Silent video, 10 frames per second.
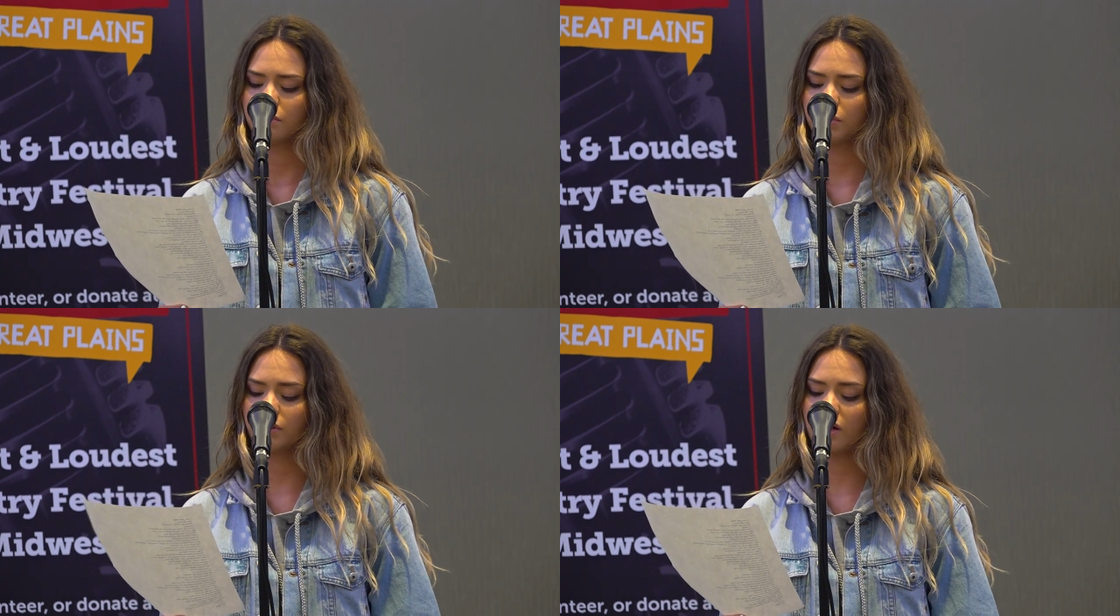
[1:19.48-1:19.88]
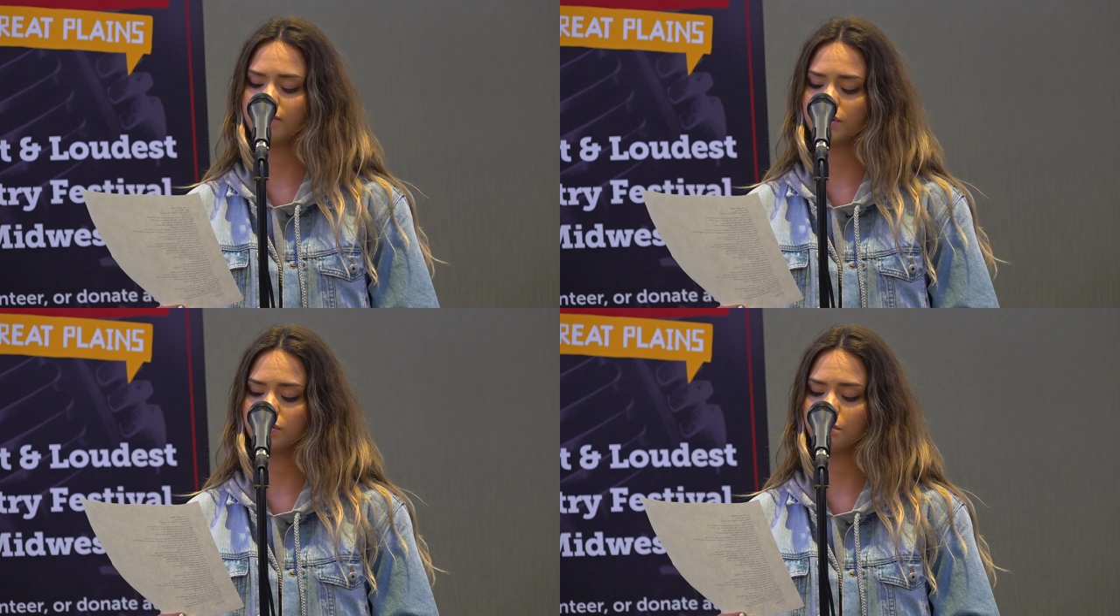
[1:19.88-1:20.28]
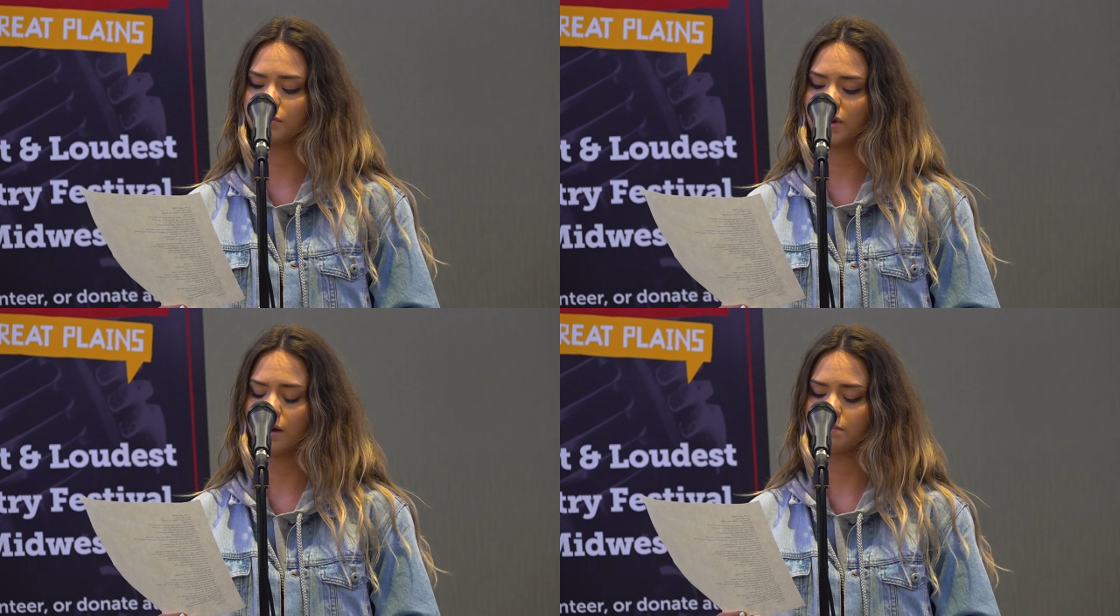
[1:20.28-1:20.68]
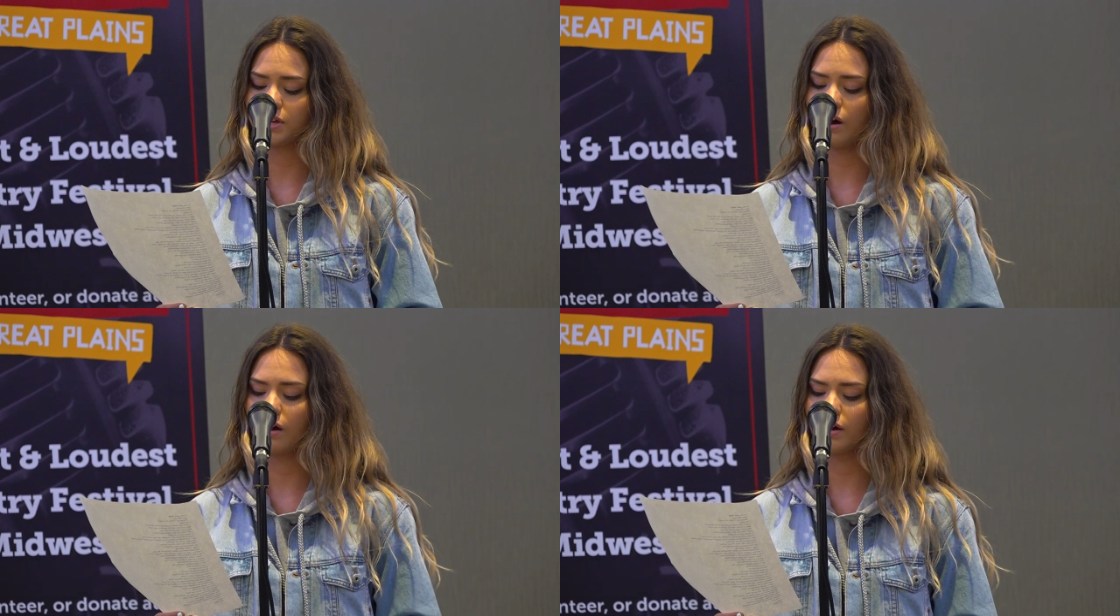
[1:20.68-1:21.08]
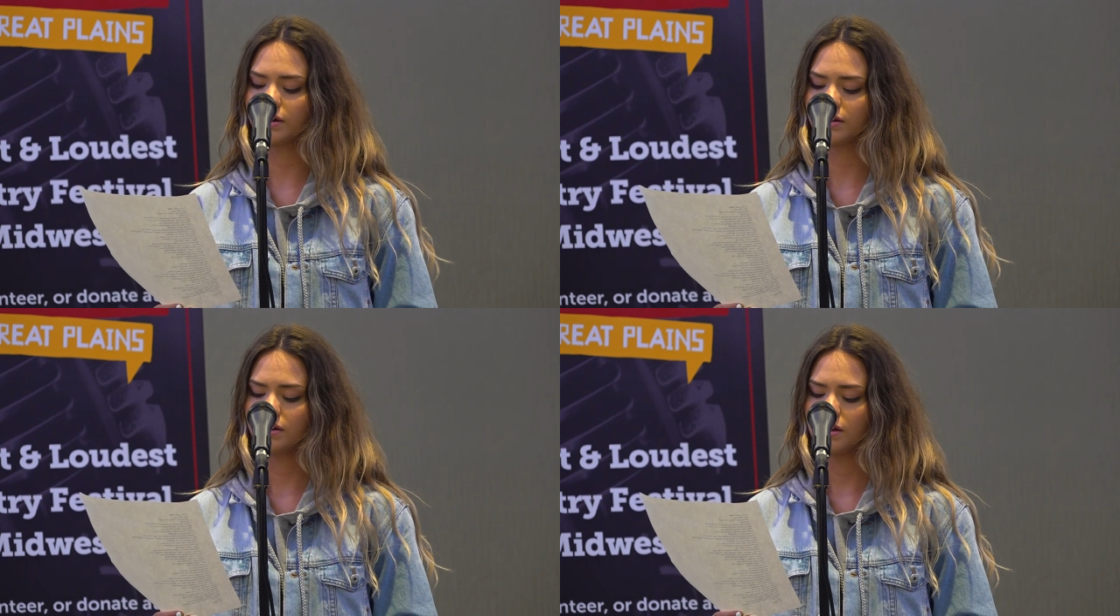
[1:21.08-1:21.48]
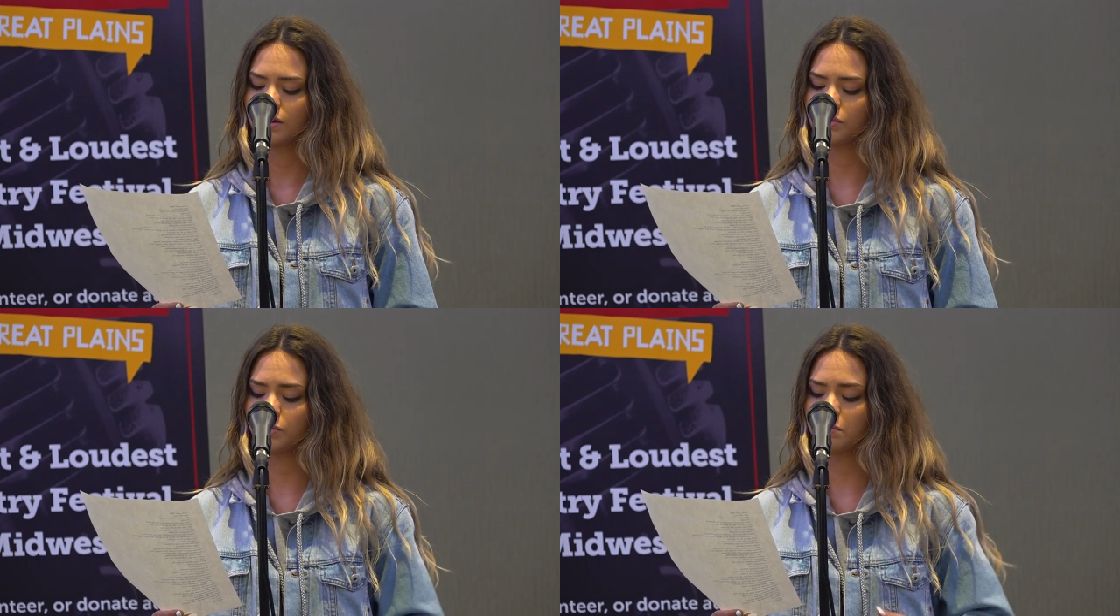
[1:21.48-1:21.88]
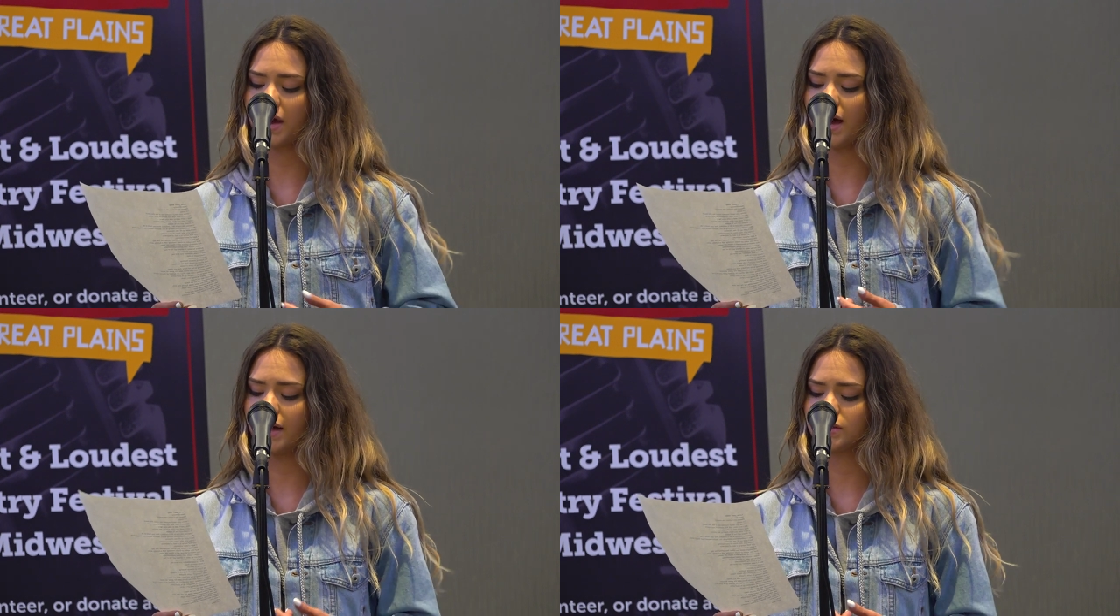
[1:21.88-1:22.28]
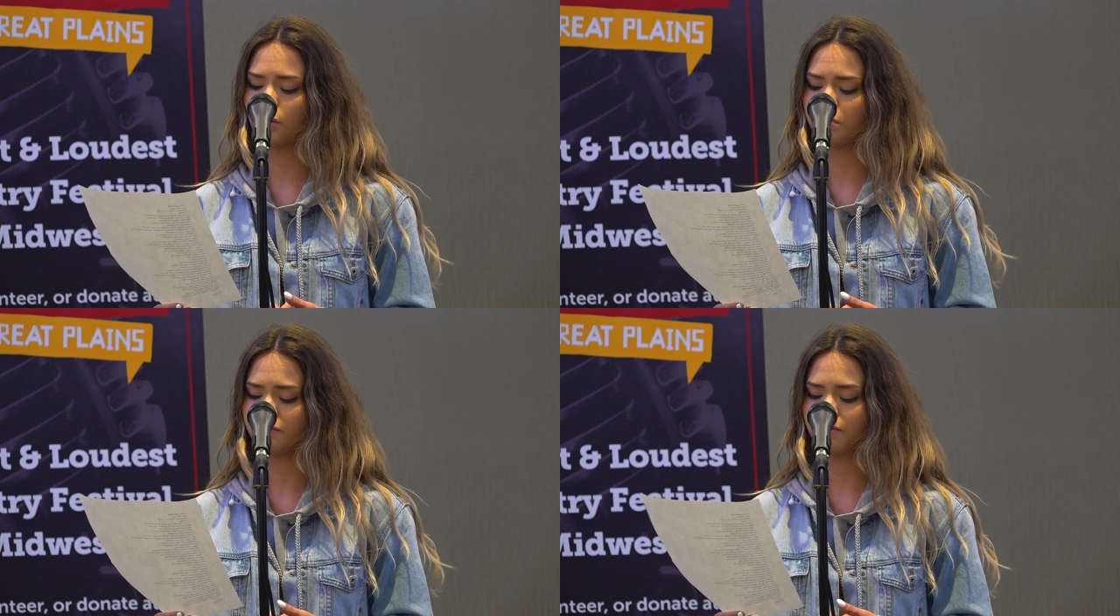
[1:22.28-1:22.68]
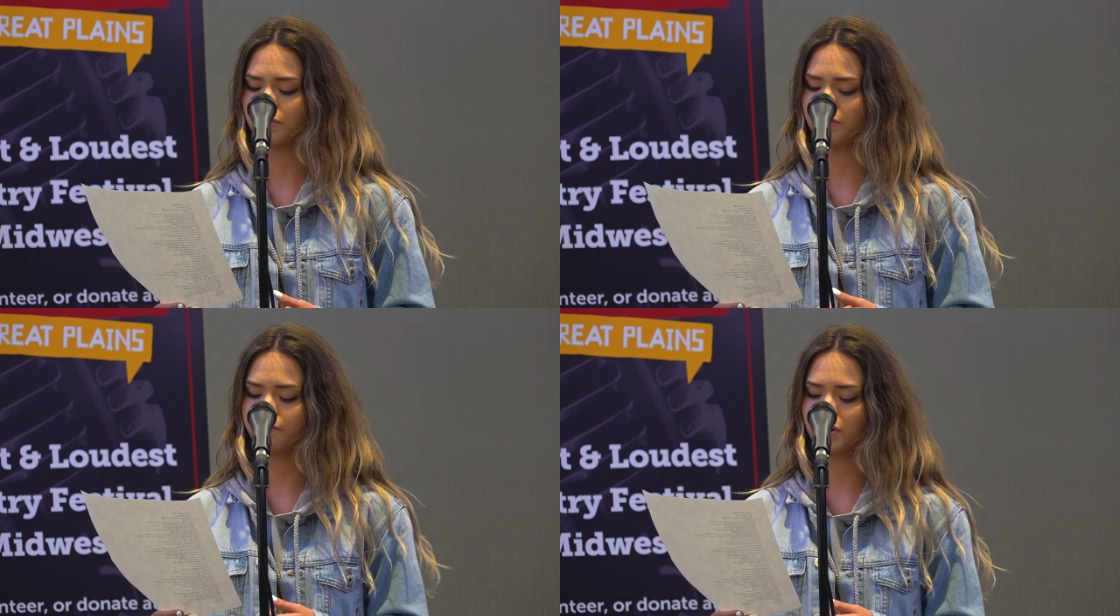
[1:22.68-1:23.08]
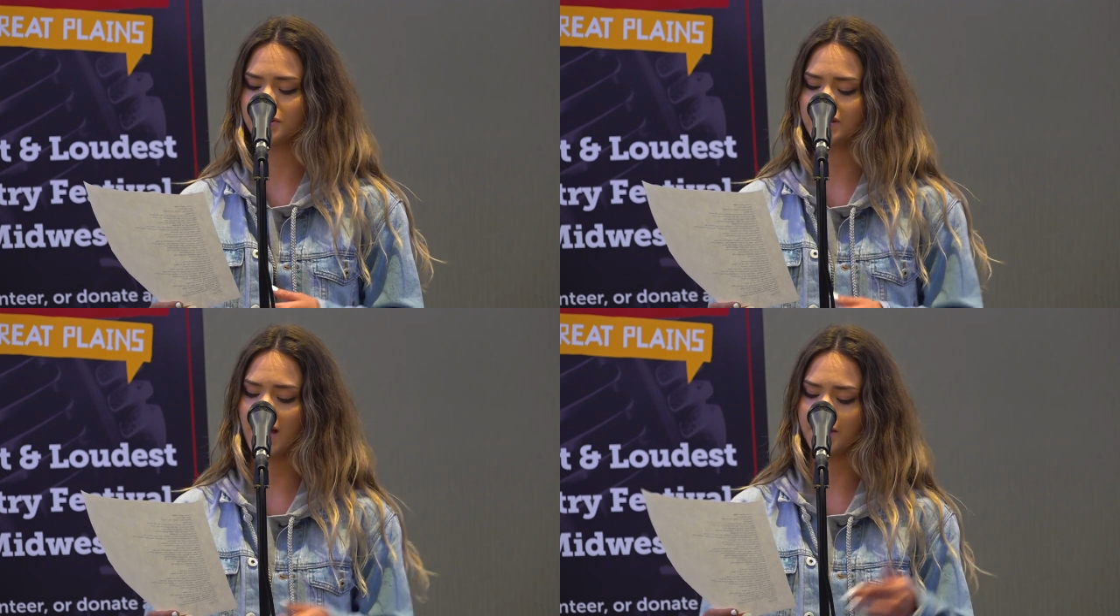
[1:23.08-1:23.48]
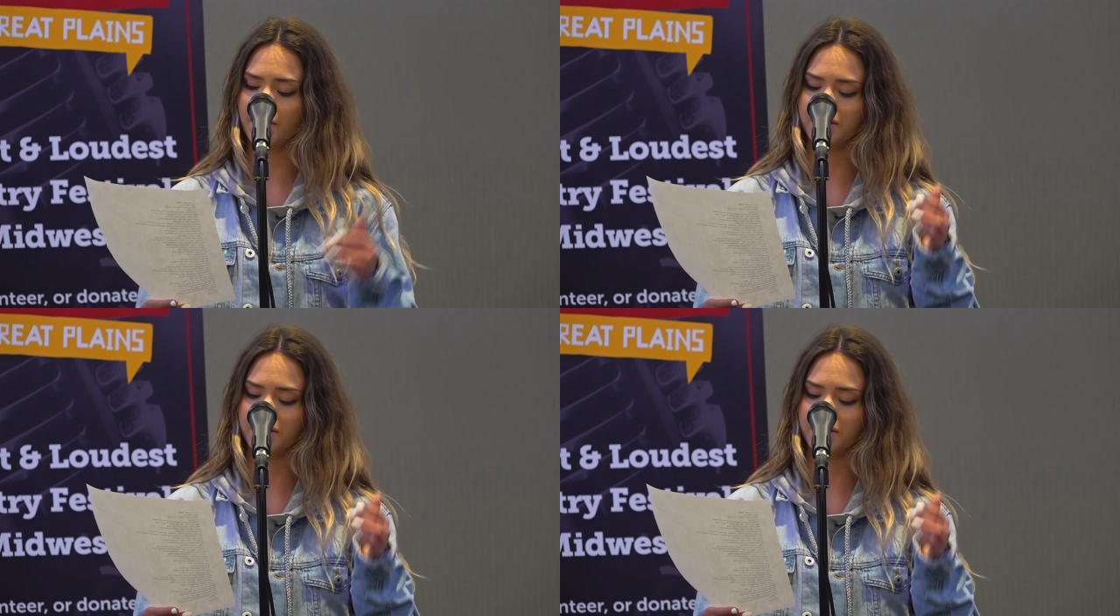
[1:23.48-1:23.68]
But loving you will not be hard, because when my eyes open for the first time,